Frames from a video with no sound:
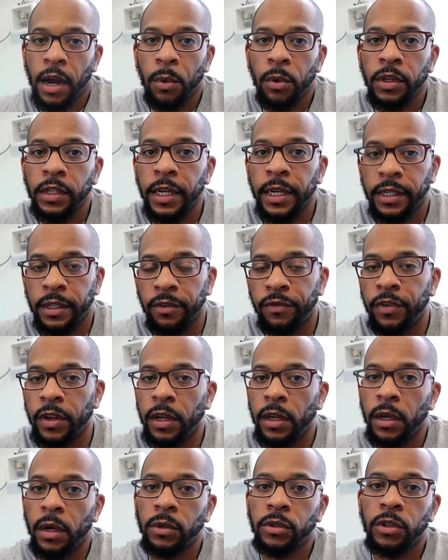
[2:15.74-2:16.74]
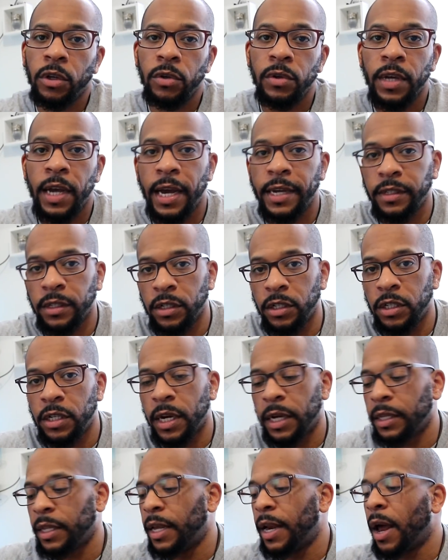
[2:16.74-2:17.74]
I will link the video so you guys can
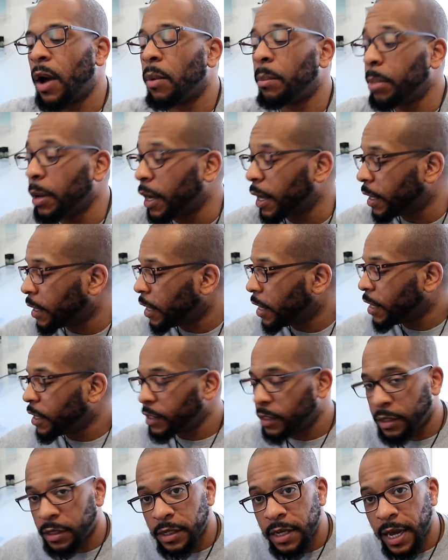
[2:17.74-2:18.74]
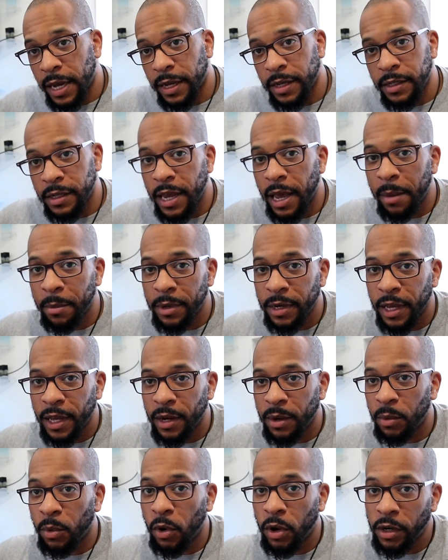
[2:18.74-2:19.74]
check that out. But this is not
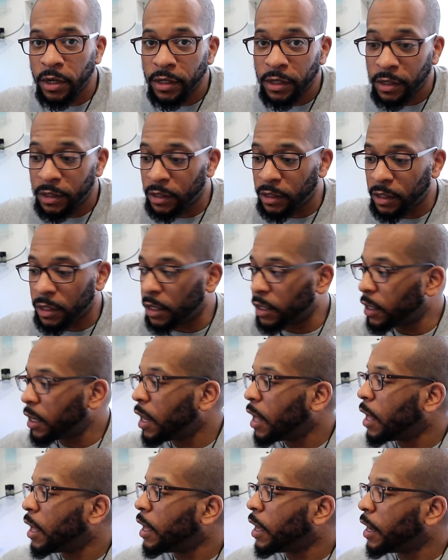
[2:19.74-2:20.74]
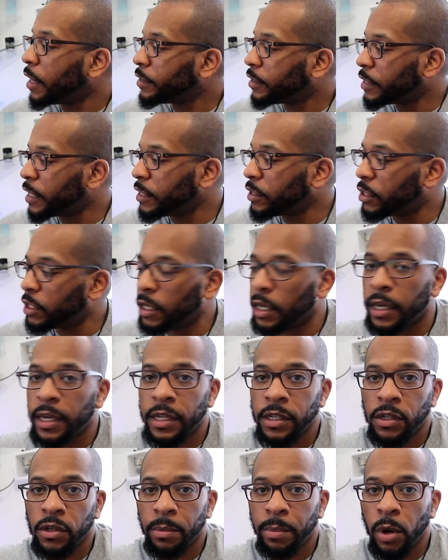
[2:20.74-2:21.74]
contaminated water. This is good. Essentia
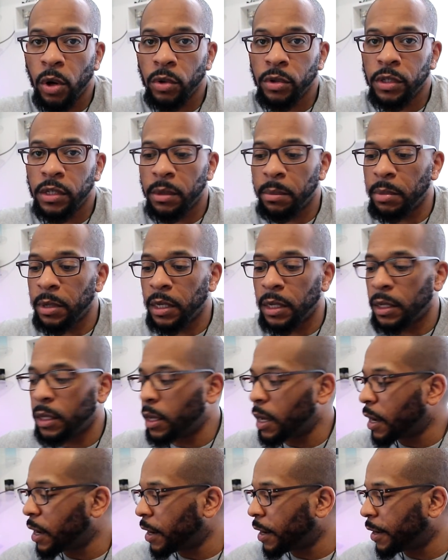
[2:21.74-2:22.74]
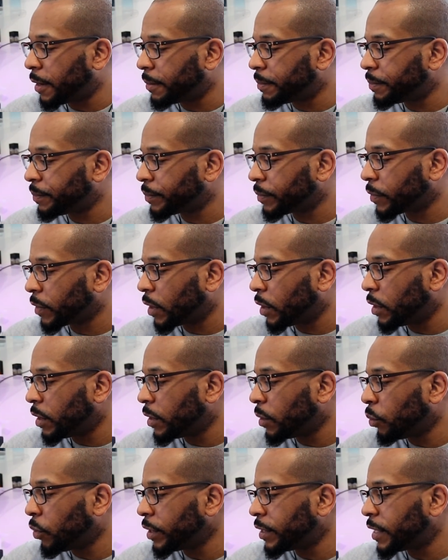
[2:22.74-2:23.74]
is supposed to be um,
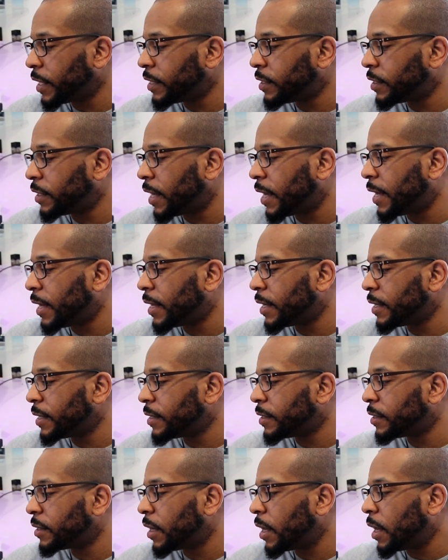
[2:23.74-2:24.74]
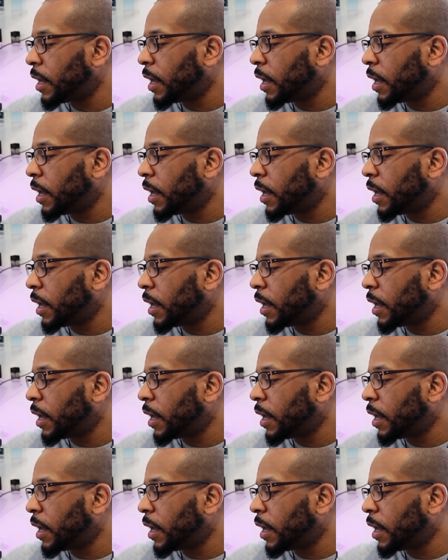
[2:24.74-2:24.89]
what they say is